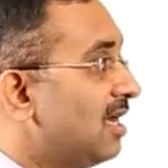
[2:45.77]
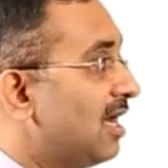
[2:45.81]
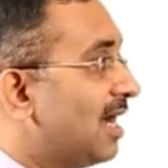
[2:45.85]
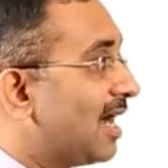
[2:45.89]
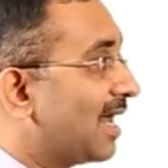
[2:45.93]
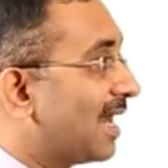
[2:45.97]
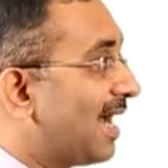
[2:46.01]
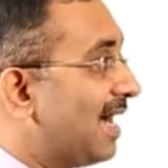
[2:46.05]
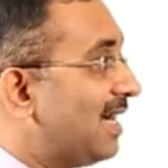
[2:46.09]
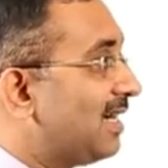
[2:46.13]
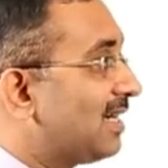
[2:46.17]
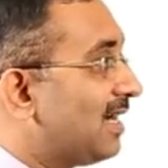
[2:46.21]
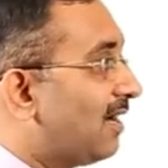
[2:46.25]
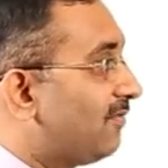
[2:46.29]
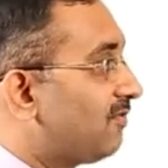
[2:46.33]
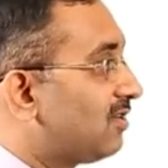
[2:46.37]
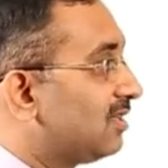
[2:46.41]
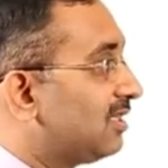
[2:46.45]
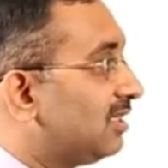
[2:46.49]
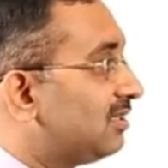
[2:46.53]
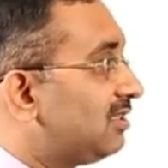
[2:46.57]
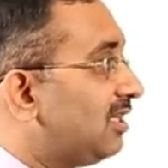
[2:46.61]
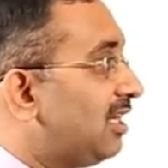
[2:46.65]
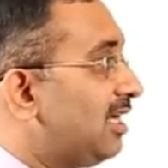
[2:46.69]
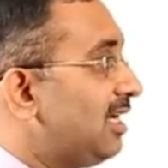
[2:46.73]
Right after
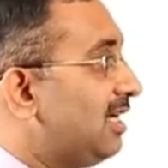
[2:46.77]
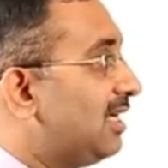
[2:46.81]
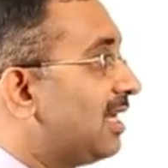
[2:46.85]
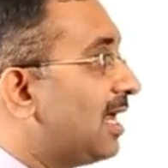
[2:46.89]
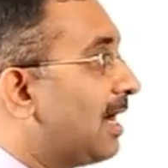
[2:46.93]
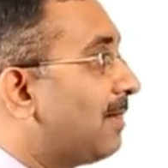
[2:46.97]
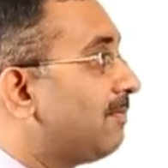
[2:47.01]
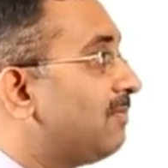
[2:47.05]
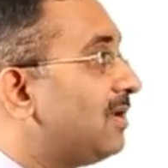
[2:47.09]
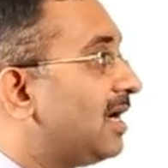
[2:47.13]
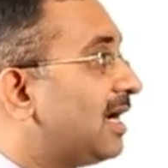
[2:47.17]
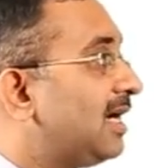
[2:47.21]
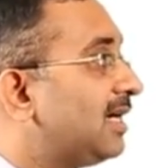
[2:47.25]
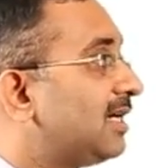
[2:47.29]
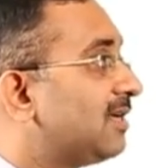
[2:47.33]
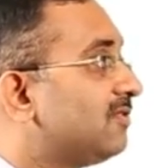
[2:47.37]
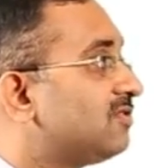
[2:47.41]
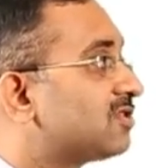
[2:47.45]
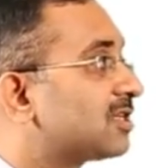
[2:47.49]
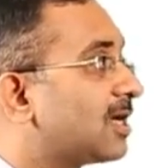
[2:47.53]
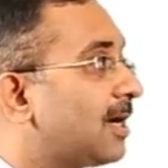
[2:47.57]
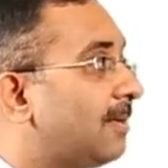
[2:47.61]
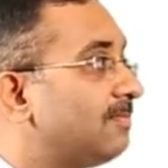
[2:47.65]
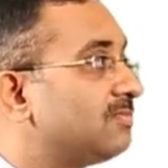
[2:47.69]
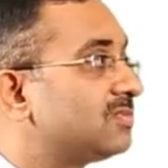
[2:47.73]
the 3 gram negatives
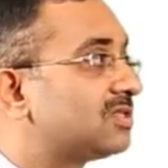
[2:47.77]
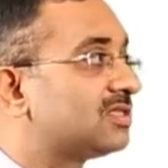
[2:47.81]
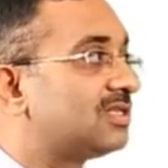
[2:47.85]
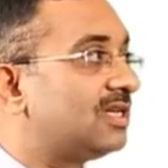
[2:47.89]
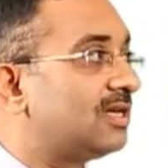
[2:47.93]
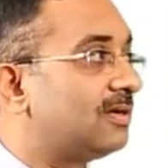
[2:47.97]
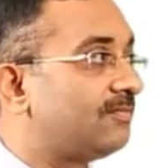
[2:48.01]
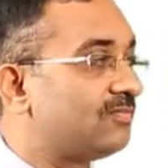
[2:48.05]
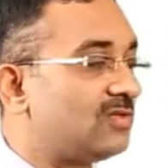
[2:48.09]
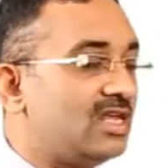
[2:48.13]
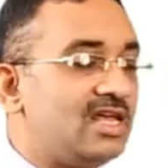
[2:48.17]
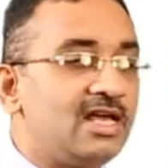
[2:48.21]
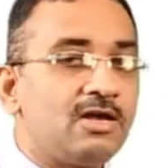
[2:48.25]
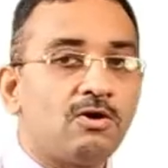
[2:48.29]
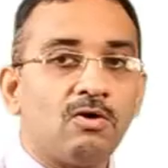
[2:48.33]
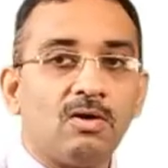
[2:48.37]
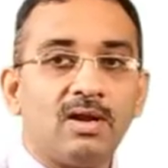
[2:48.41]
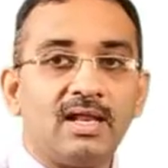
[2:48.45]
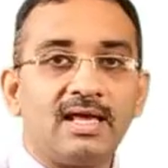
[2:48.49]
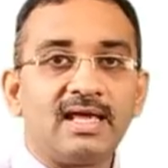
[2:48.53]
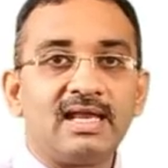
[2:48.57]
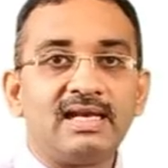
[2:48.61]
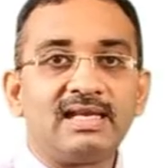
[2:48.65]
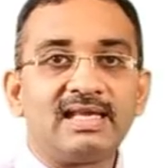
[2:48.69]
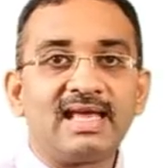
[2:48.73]
comes E.
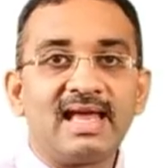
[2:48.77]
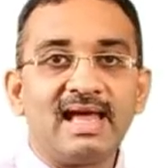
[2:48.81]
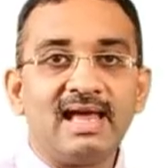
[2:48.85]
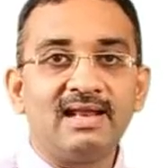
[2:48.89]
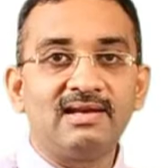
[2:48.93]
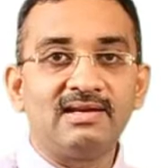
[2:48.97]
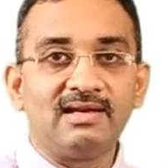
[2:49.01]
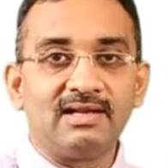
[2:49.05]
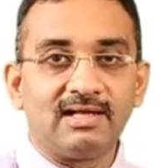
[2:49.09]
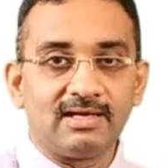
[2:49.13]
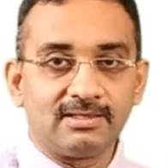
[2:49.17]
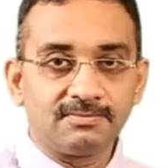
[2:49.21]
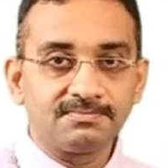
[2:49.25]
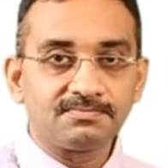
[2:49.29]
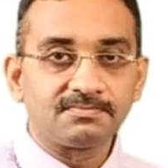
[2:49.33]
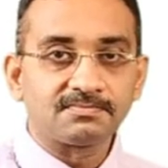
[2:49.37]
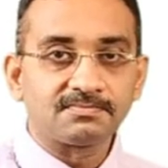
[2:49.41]
coli in Canada.